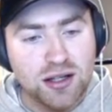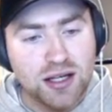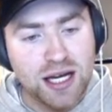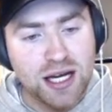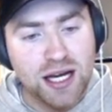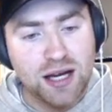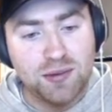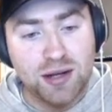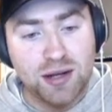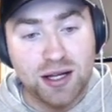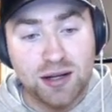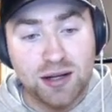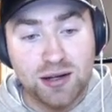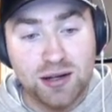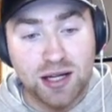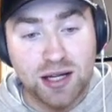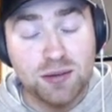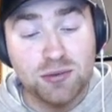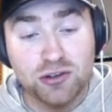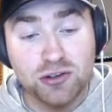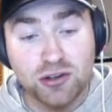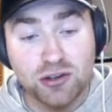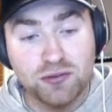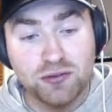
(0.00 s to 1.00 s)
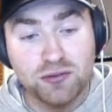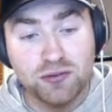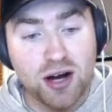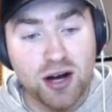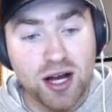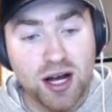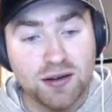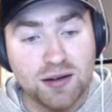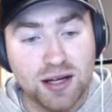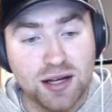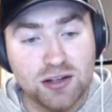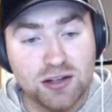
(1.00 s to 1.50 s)
He was on
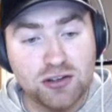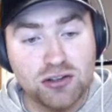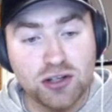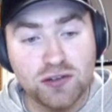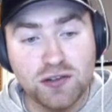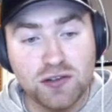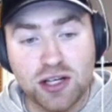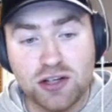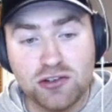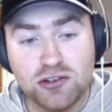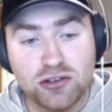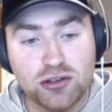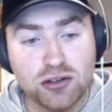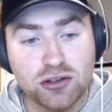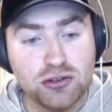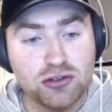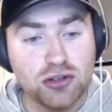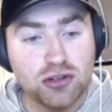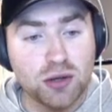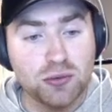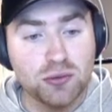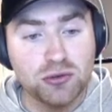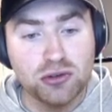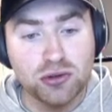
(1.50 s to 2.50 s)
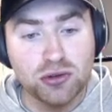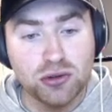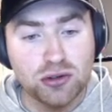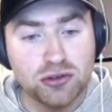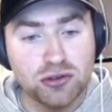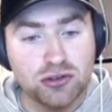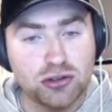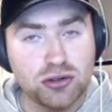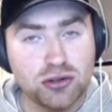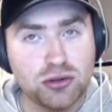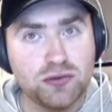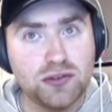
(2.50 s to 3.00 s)
fire, and his top score
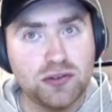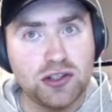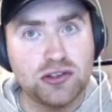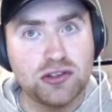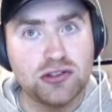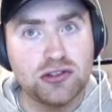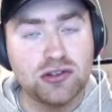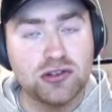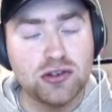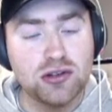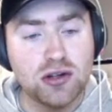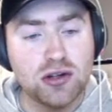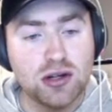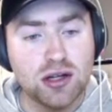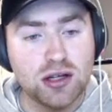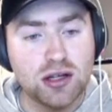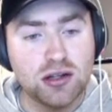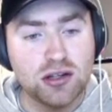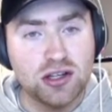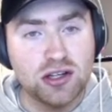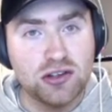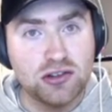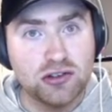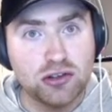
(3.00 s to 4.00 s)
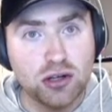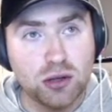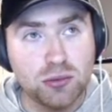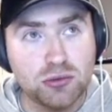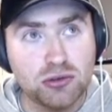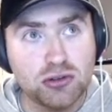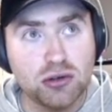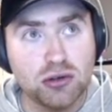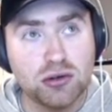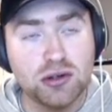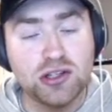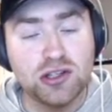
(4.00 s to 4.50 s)

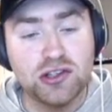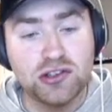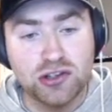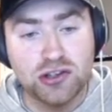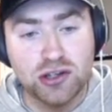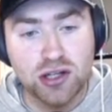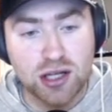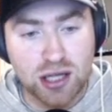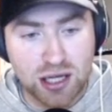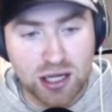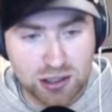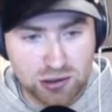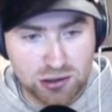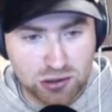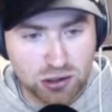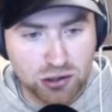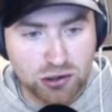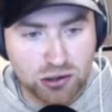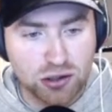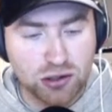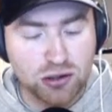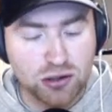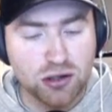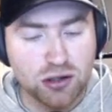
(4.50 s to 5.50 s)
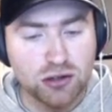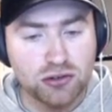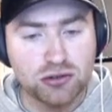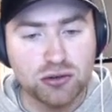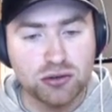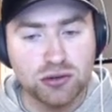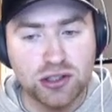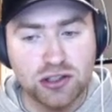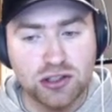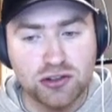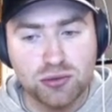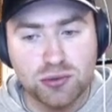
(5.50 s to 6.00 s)
and his third high
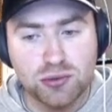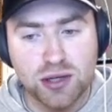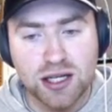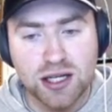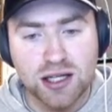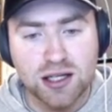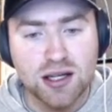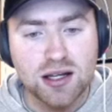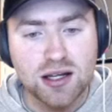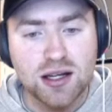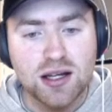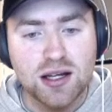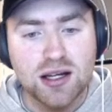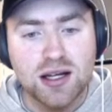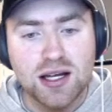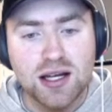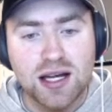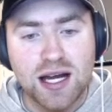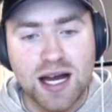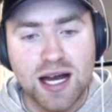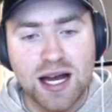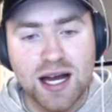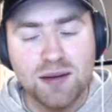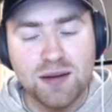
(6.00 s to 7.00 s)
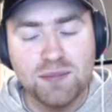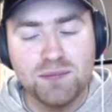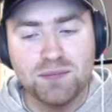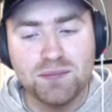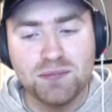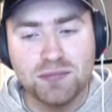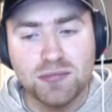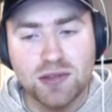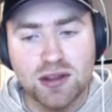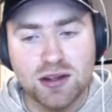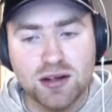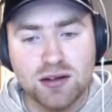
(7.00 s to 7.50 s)
score this week have
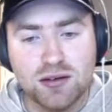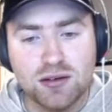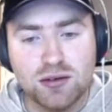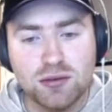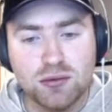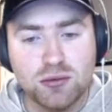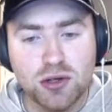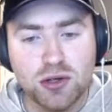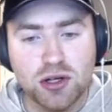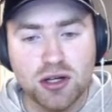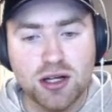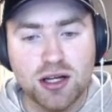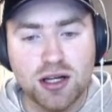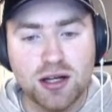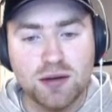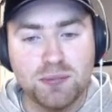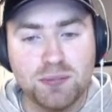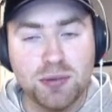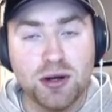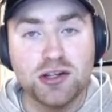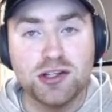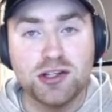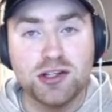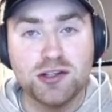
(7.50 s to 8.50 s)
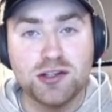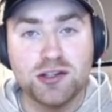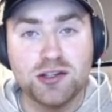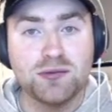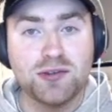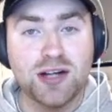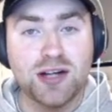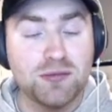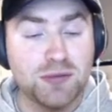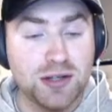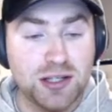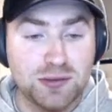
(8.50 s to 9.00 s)
both of them
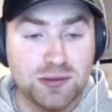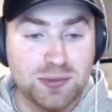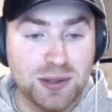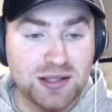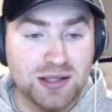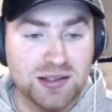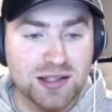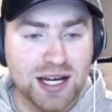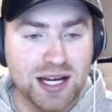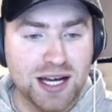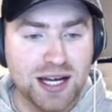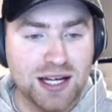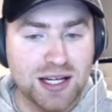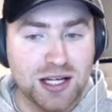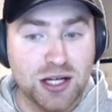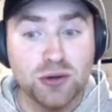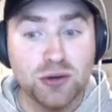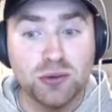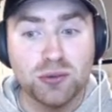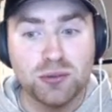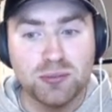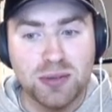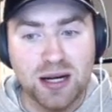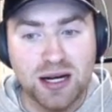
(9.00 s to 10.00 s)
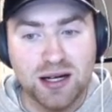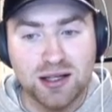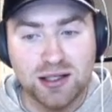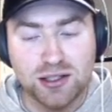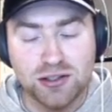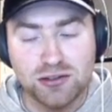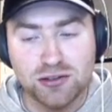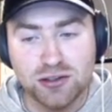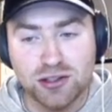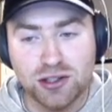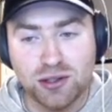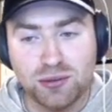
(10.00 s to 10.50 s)
come when he's been ill apparently
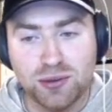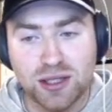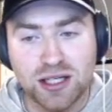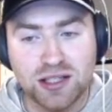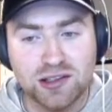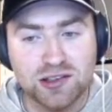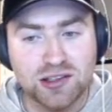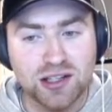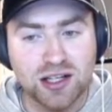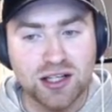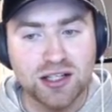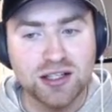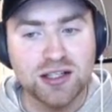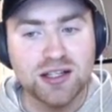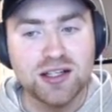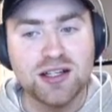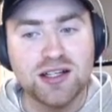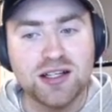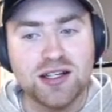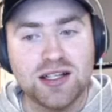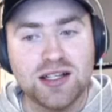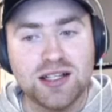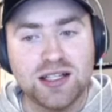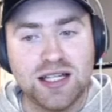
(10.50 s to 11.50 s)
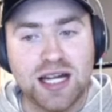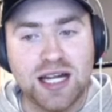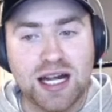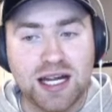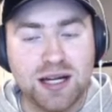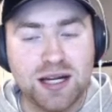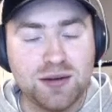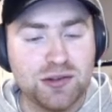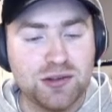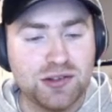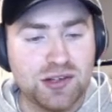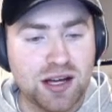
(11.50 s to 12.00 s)
during the week. So yeah,
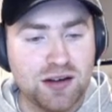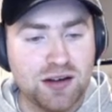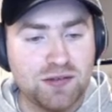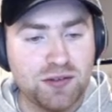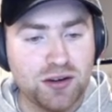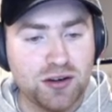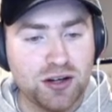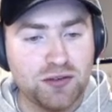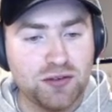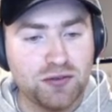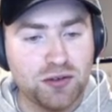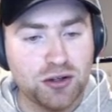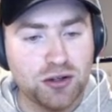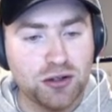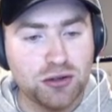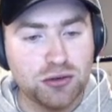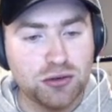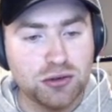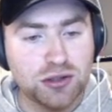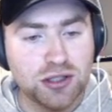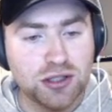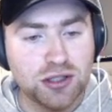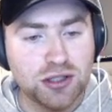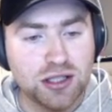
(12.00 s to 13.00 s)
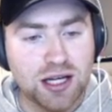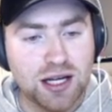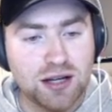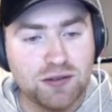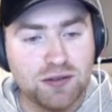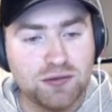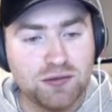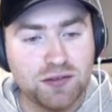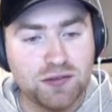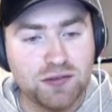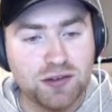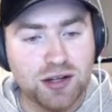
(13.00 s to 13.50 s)
he was very, very good and
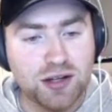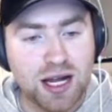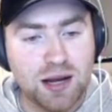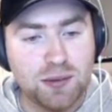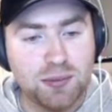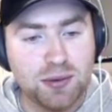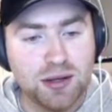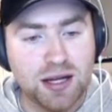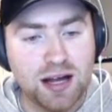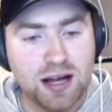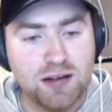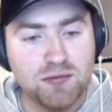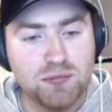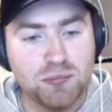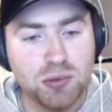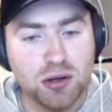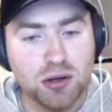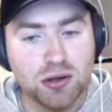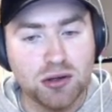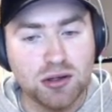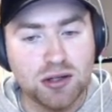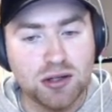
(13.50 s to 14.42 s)
very, very happy to have Bont